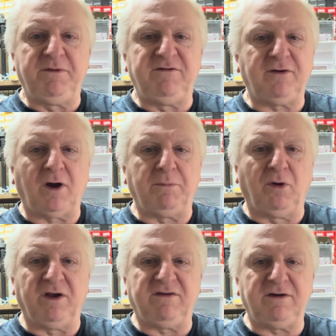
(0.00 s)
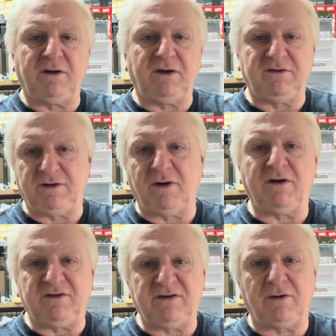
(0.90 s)

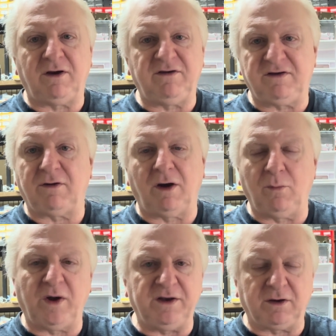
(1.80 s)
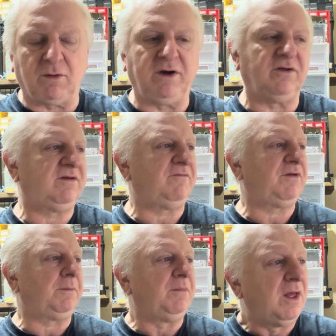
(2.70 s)
0.00001 degree or
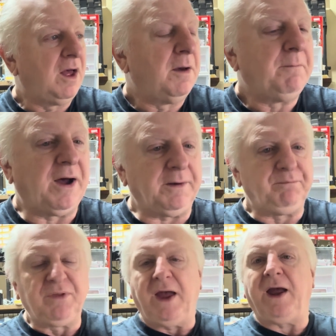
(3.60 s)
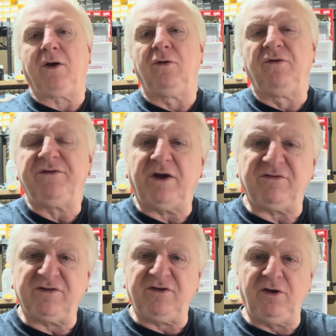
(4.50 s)
something. But it could also
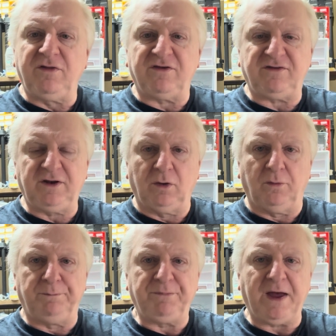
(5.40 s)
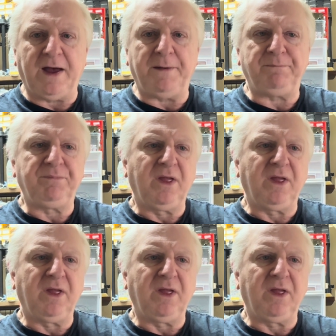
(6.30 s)
skew the signal and,